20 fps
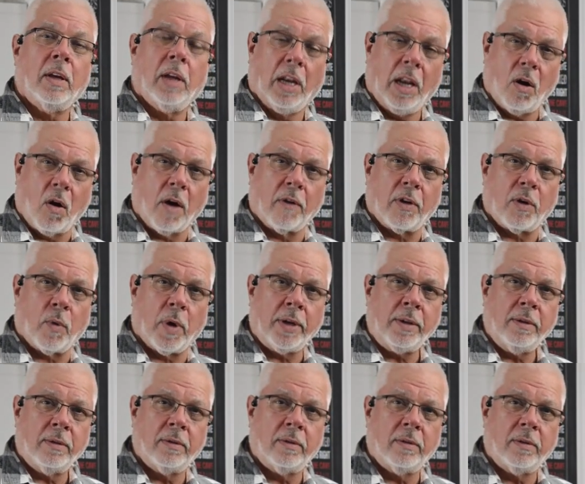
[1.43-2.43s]
Hello everyone,
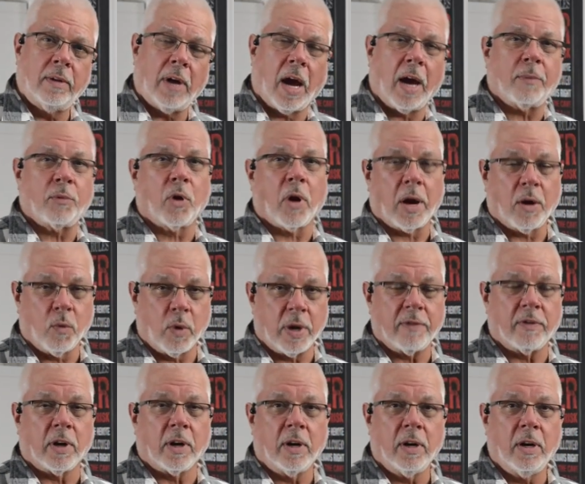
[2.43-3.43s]
I'm Greg
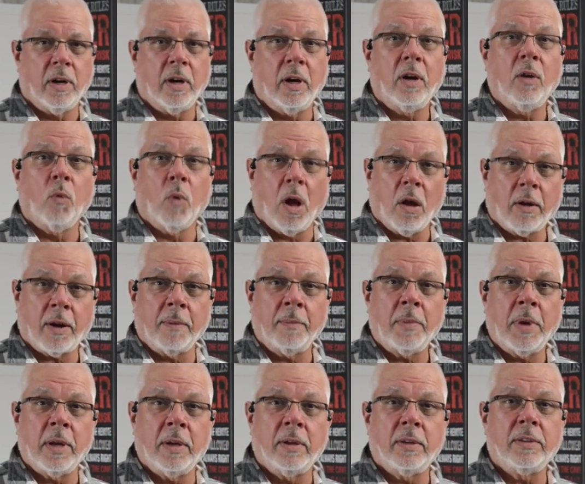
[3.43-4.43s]
Weaver. Welcome
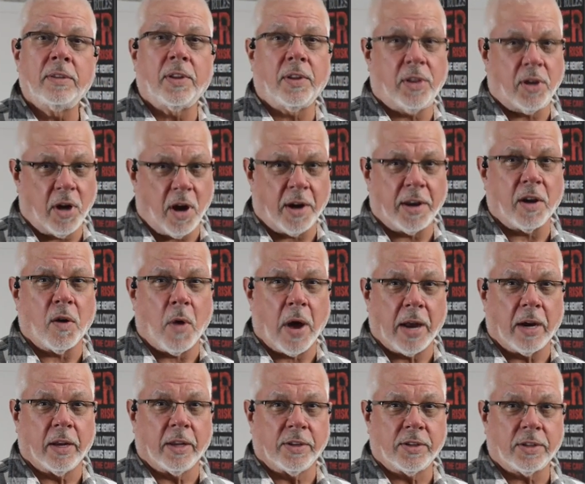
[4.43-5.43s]
to The Audio
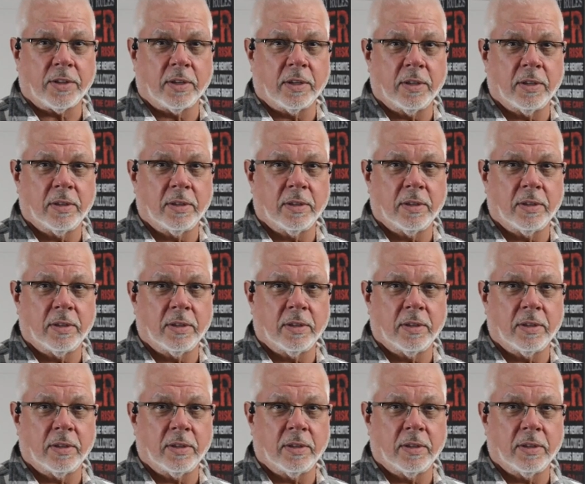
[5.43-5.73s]
Analyst.